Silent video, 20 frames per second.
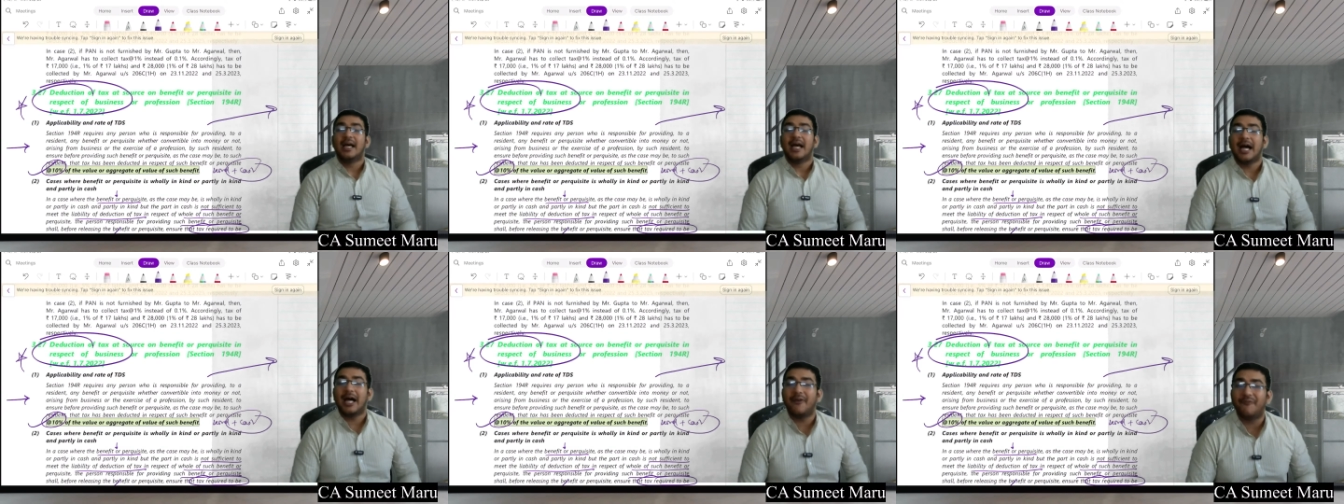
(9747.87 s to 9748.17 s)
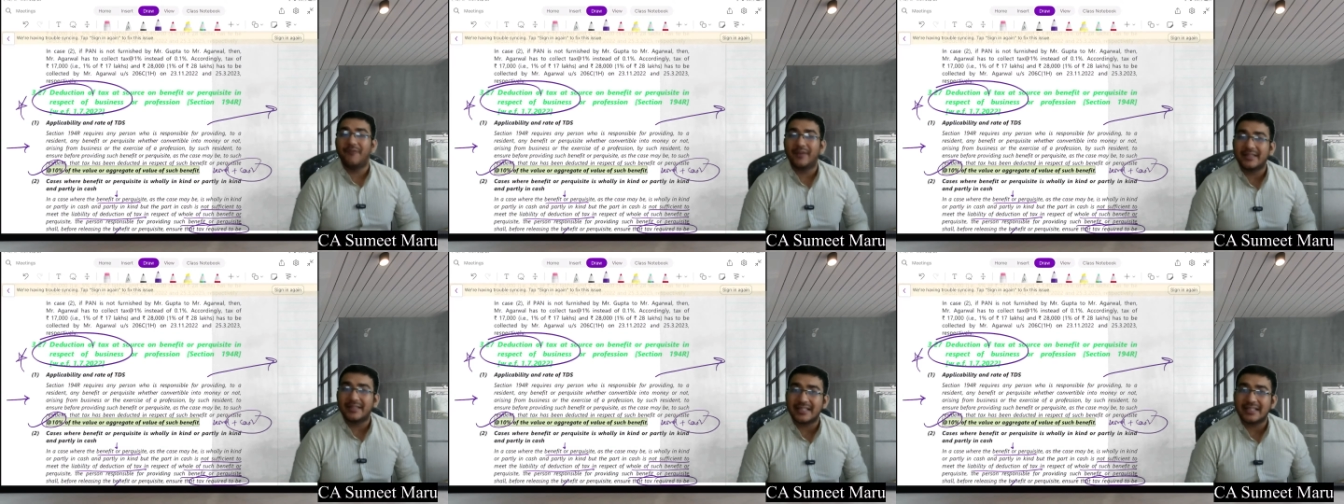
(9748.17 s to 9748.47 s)
and
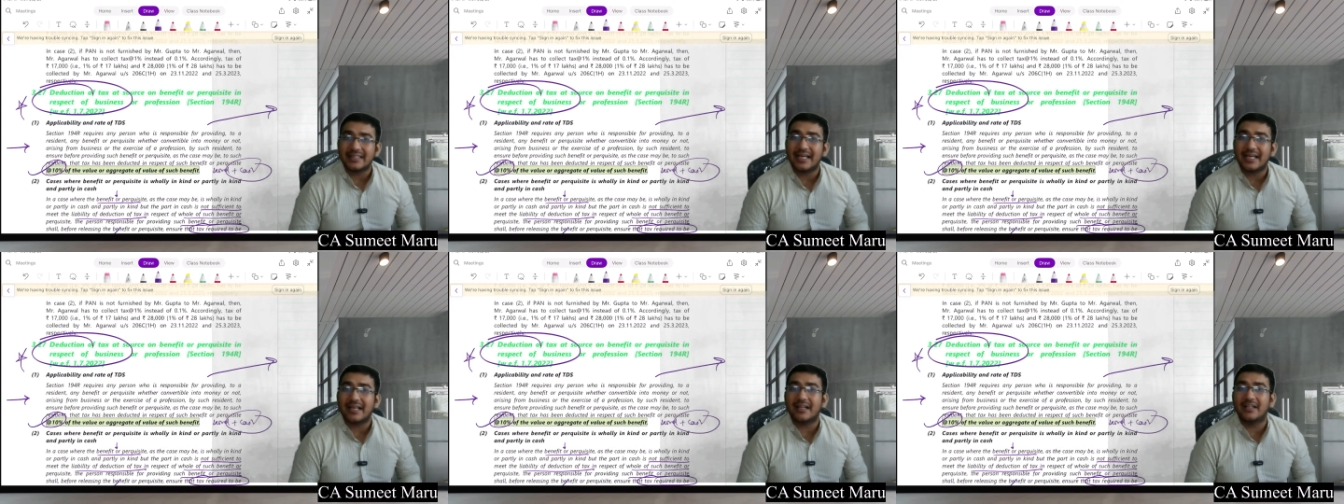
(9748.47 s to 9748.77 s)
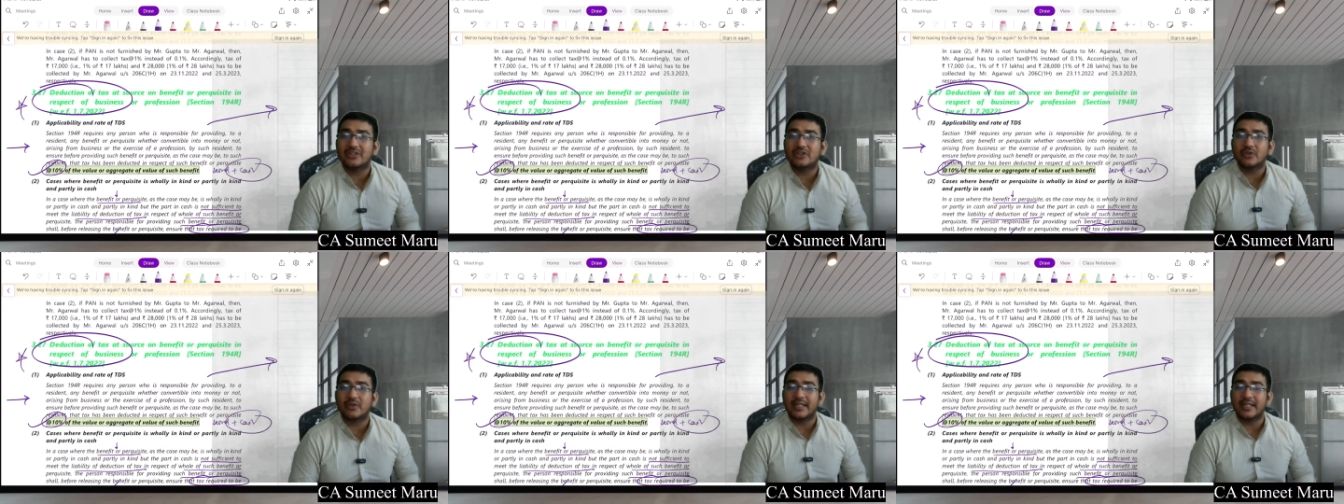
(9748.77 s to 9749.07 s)
whether they are
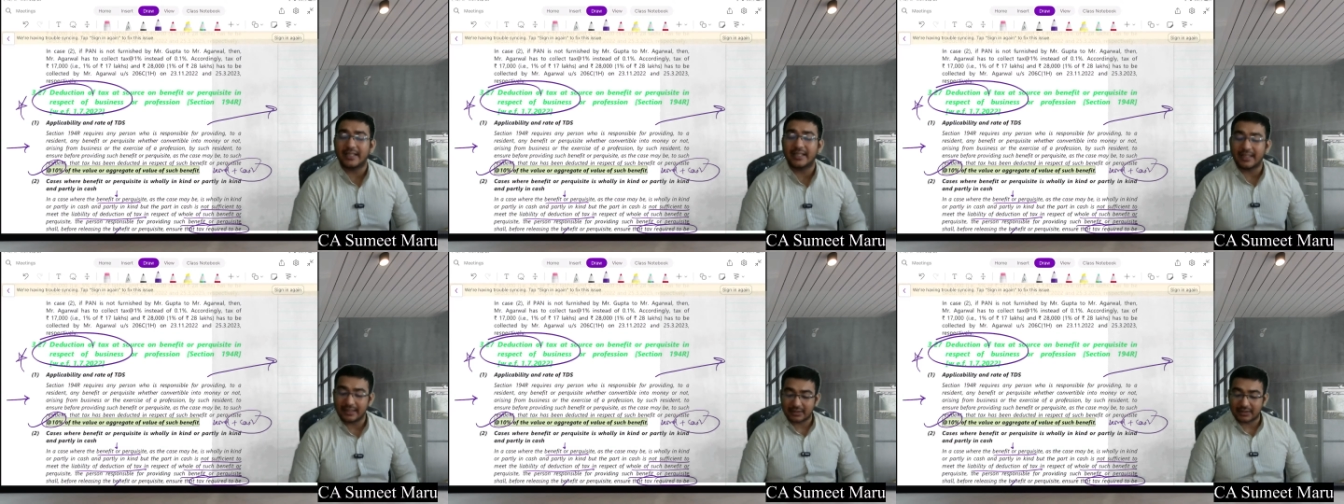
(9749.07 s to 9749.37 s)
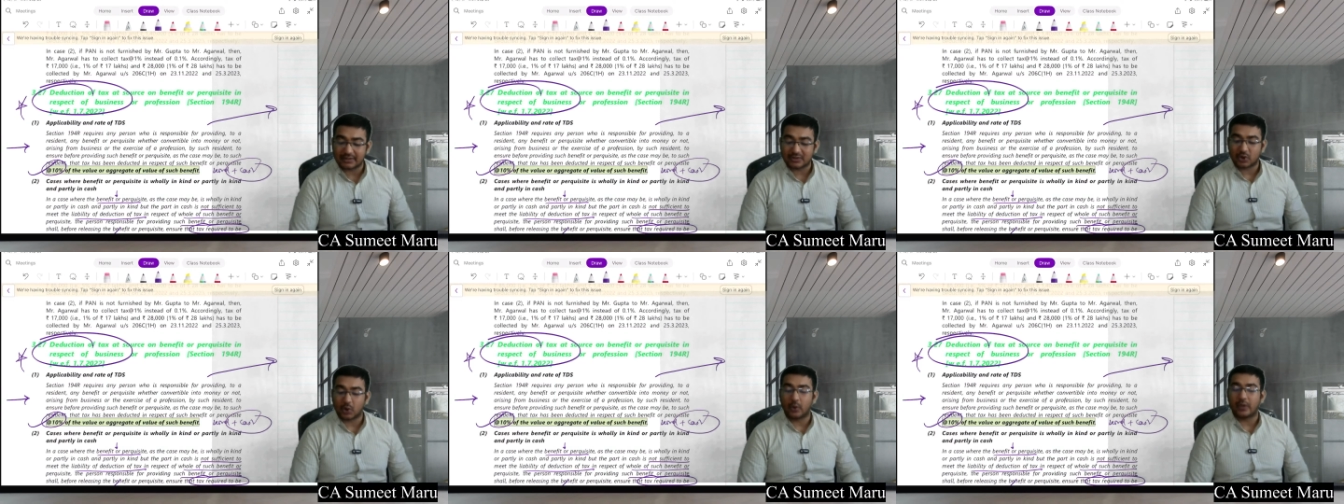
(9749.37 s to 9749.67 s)
also getting
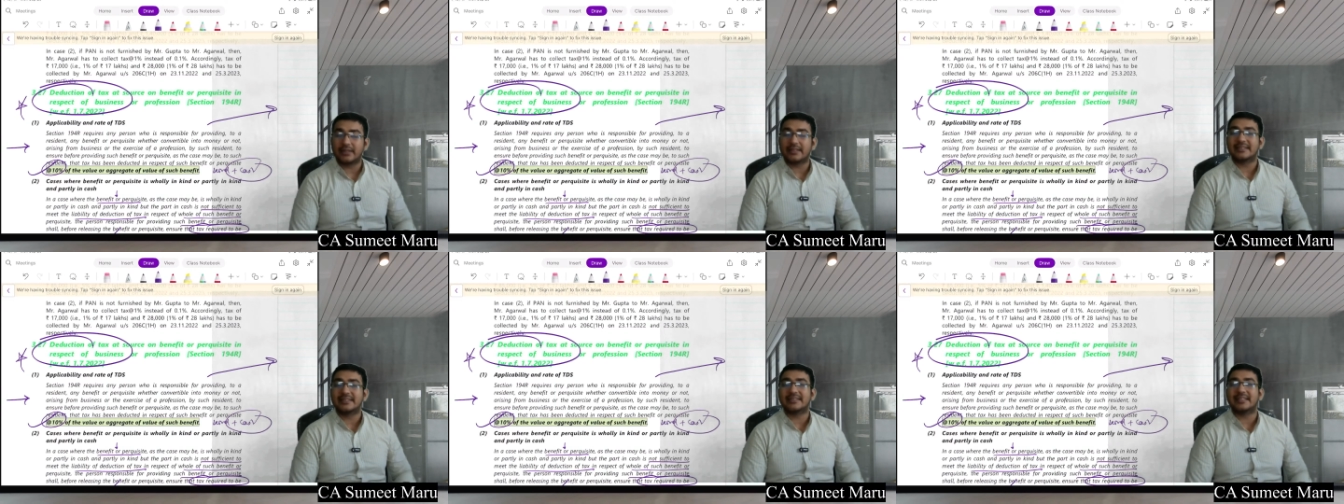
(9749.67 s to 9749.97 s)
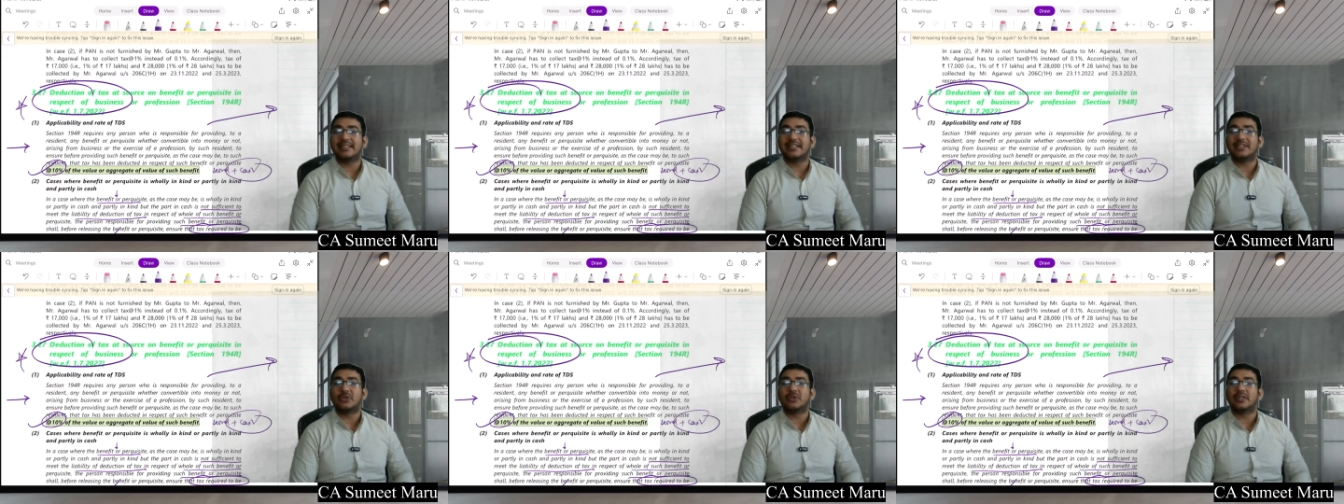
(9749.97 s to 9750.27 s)
showing this
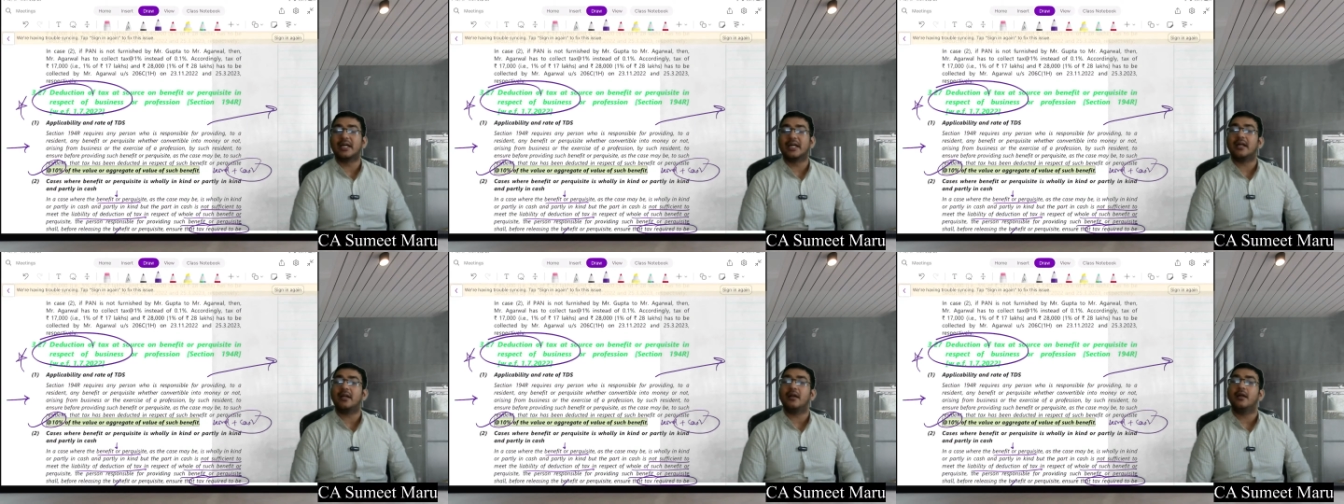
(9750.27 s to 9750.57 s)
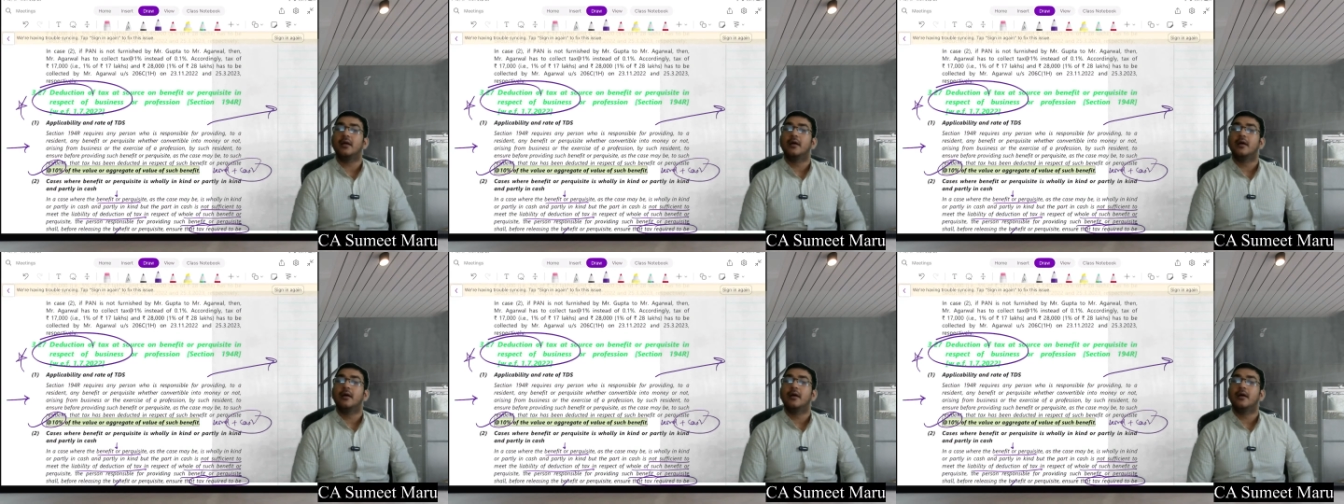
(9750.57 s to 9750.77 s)
into their